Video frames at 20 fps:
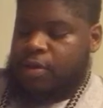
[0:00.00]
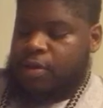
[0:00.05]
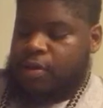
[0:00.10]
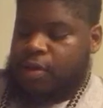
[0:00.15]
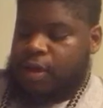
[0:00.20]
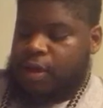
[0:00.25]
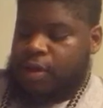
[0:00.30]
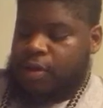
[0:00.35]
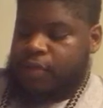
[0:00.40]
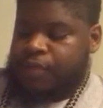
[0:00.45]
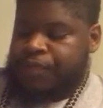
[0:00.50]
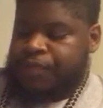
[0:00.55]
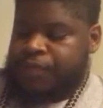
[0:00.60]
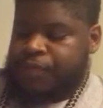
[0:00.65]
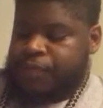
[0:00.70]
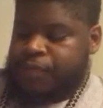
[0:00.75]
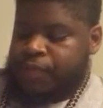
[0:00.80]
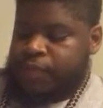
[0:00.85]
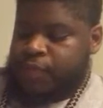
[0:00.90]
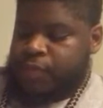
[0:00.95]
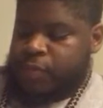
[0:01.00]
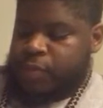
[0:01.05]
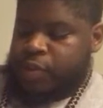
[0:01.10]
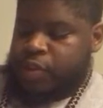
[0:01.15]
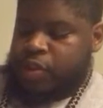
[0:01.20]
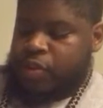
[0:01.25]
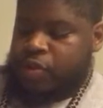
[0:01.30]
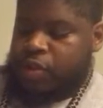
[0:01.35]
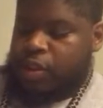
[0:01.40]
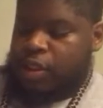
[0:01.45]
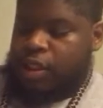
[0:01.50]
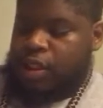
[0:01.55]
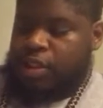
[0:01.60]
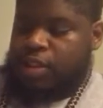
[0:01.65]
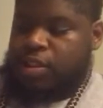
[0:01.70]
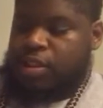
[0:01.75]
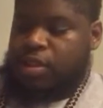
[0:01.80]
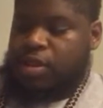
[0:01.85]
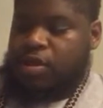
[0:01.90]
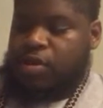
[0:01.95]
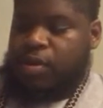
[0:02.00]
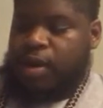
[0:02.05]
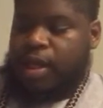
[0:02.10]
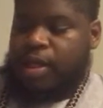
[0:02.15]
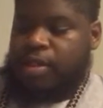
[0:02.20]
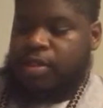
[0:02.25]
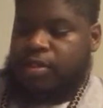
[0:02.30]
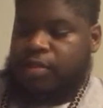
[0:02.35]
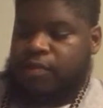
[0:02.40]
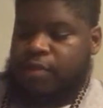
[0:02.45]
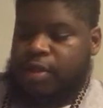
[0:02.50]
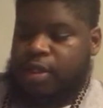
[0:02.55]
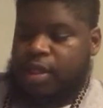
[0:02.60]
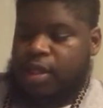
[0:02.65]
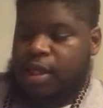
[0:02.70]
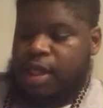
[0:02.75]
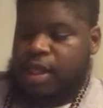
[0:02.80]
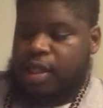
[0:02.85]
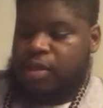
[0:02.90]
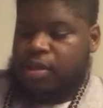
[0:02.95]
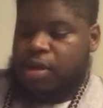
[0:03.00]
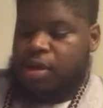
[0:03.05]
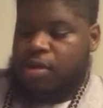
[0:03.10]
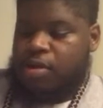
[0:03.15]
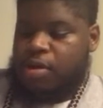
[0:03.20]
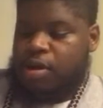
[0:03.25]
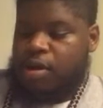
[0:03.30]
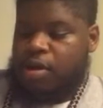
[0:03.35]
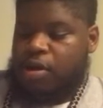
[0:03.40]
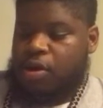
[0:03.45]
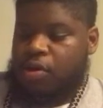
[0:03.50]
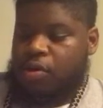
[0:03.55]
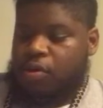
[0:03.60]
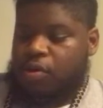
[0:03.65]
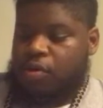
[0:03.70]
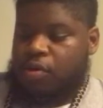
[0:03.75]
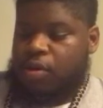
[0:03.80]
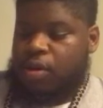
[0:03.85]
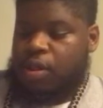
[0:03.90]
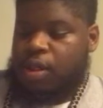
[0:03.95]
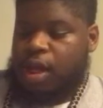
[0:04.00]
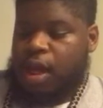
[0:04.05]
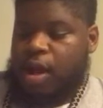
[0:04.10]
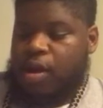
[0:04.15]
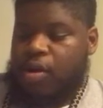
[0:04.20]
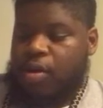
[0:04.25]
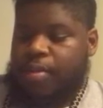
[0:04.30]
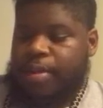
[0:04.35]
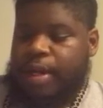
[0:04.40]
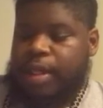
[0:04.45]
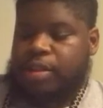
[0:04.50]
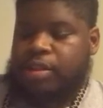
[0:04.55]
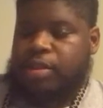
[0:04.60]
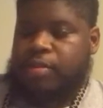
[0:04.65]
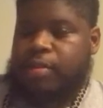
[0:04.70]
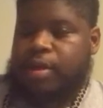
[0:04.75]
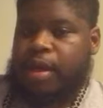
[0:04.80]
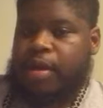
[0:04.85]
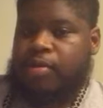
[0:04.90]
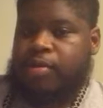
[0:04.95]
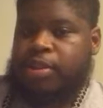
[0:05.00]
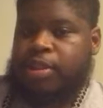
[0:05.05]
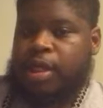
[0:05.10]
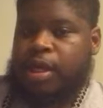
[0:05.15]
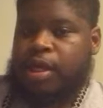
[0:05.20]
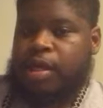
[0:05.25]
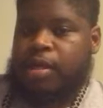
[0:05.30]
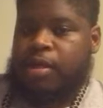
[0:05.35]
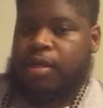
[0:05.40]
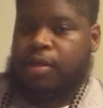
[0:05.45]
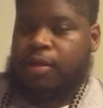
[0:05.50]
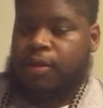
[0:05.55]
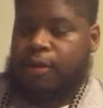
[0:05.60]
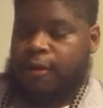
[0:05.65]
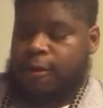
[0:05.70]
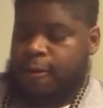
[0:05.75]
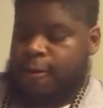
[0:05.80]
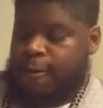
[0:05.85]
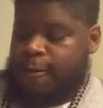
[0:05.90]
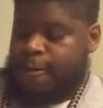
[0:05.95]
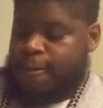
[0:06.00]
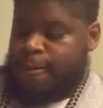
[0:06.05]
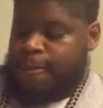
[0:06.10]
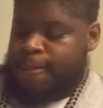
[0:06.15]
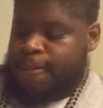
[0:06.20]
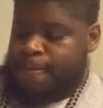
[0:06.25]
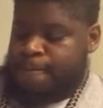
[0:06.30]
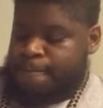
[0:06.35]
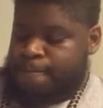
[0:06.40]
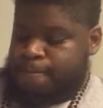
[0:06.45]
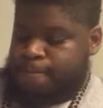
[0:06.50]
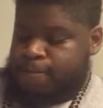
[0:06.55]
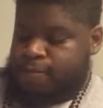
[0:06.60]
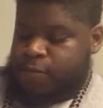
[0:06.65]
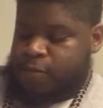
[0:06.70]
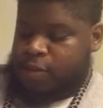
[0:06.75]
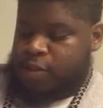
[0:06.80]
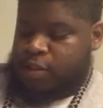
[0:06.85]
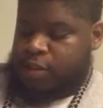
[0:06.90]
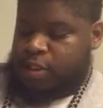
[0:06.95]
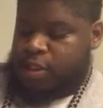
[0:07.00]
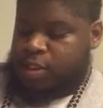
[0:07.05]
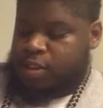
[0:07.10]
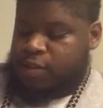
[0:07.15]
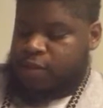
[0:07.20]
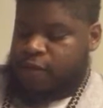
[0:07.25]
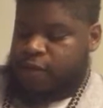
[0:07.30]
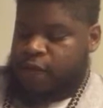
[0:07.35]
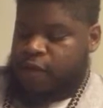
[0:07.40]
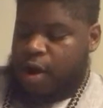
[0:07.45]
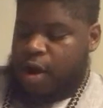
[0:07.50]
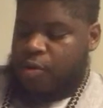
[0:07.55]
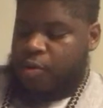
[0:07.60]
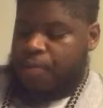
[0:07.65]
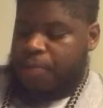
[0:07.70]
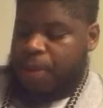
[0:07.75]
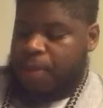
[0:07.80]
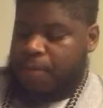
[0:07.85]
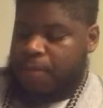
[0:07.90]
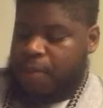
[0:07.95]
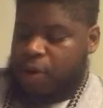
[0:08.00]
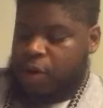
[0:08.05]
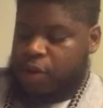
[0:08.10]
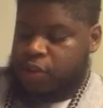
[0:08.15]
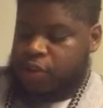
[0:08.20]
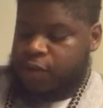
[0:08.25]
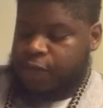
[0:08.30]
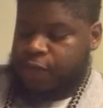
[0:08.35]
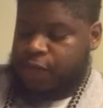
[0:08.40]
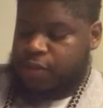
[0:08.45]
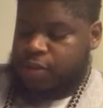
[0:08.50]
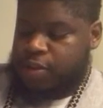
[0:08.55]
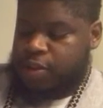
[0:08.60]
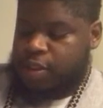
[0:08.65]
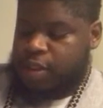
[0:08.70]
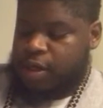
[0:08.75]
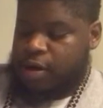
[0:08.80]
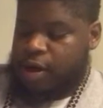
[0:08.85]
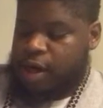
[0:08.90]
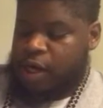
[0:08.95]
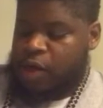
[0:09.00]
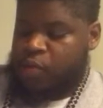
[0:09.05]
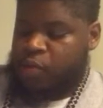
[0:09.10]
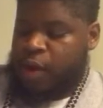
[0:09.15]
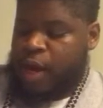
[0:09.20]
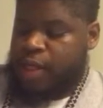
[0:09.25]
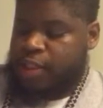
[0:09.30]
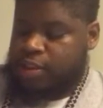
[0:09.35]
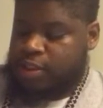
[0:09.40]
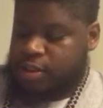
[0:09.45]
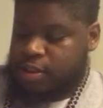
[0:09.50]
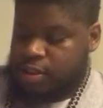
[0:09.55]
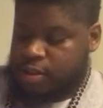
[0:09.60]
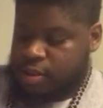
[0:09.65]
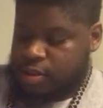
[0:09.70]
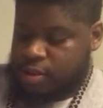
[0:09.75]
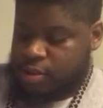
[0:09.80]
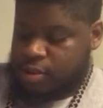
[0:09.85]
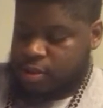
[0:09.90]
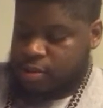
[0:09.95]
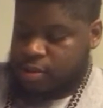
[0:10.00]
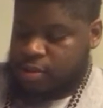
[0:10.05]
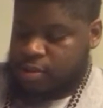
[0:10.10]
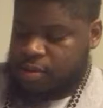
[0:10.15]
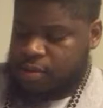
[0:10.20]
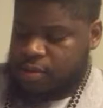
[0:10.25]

Okay, so the least to the greatest of the elect are going to know Yahweh Ba'ashem Yahweh Shai. It says, For I will be merciful to their unrighteousness,